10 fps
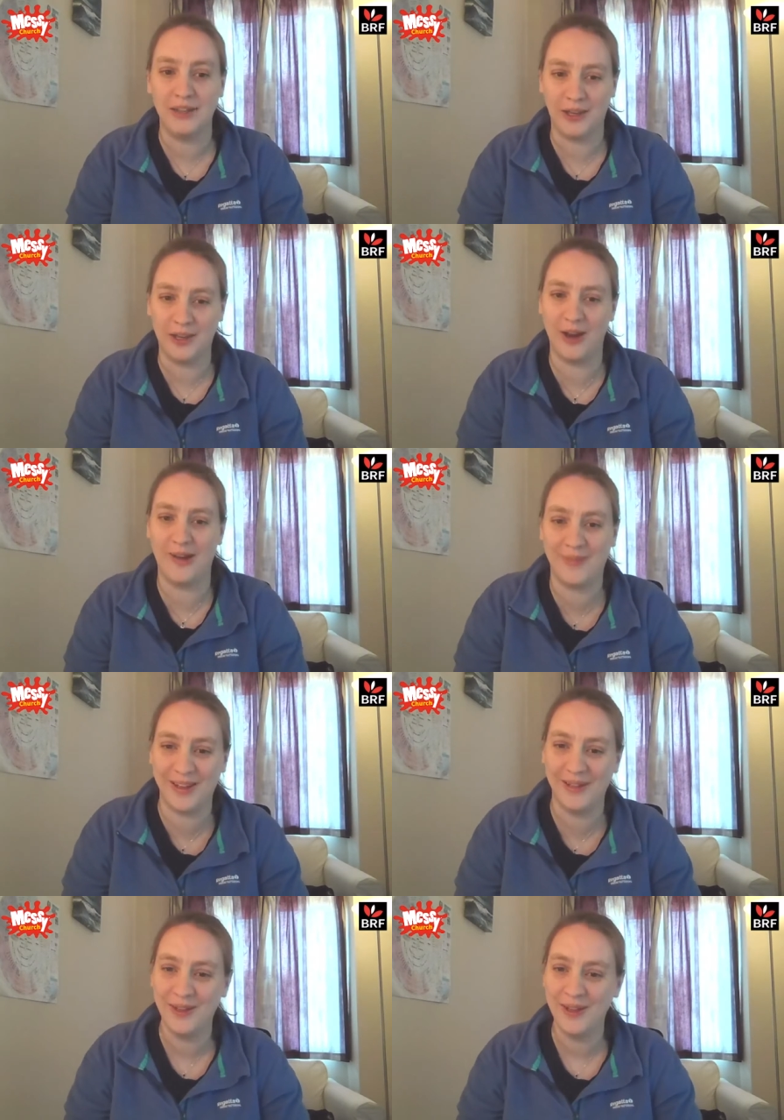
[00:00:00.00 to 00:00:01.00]

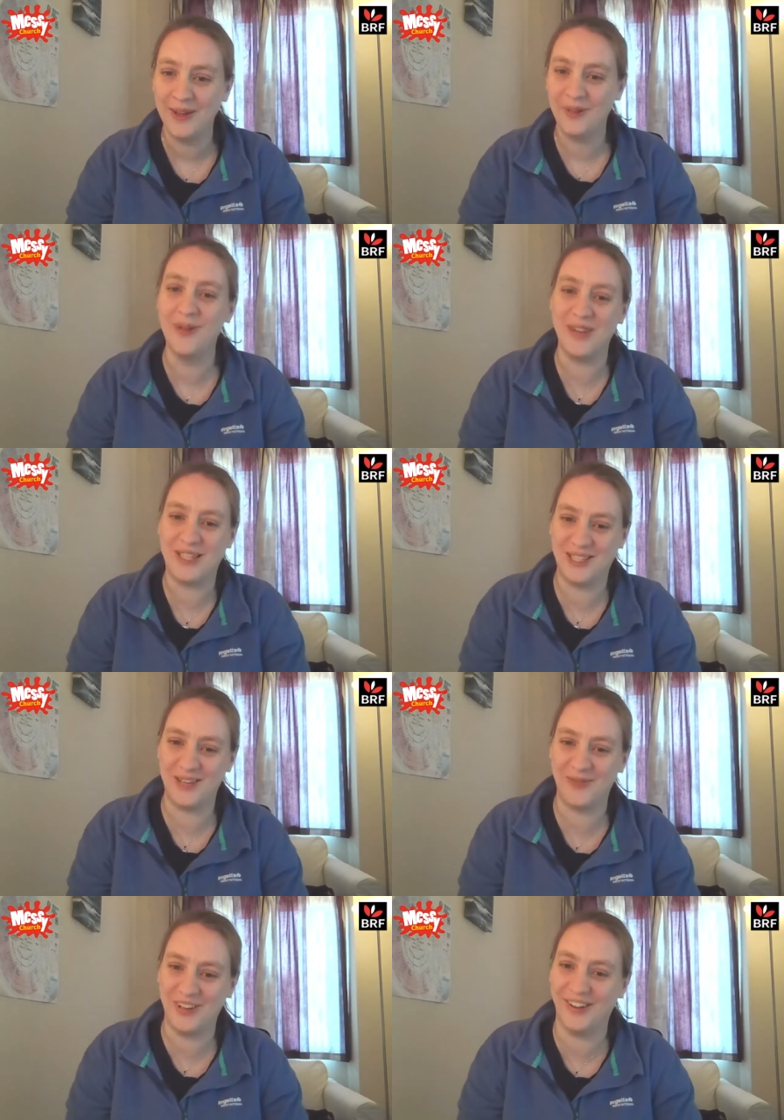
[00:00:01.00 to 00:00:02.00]
carpet when we
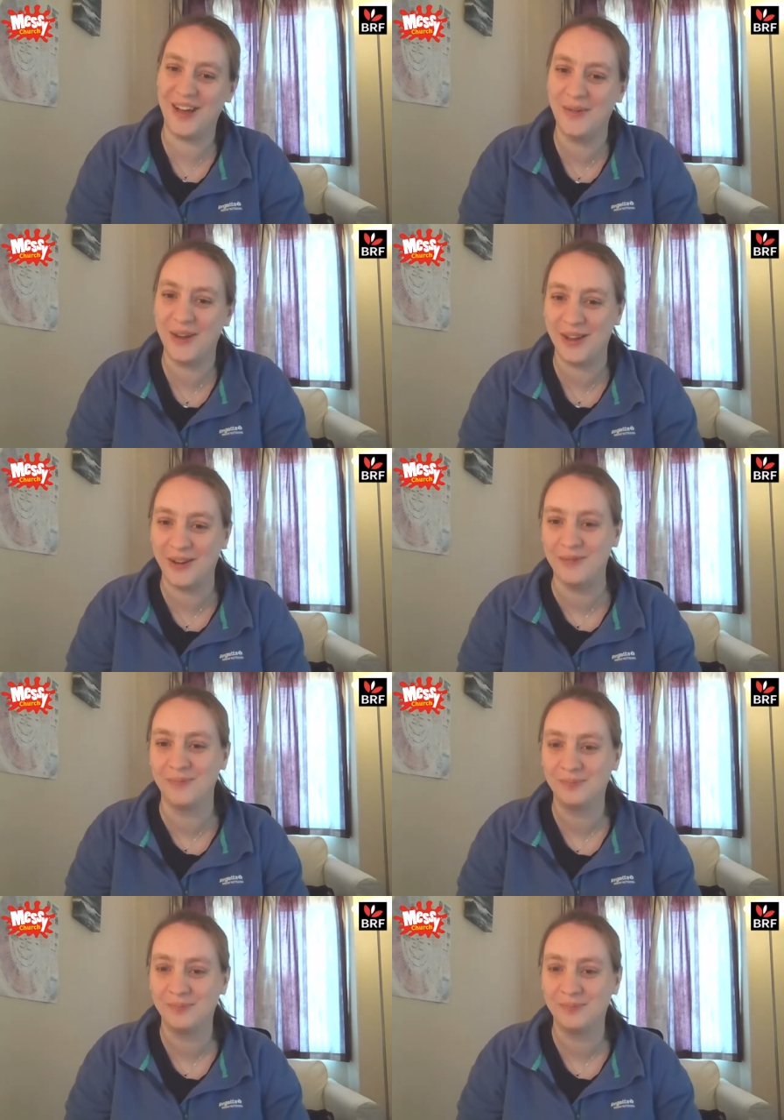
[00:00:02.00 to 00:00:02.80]
should be on our way home.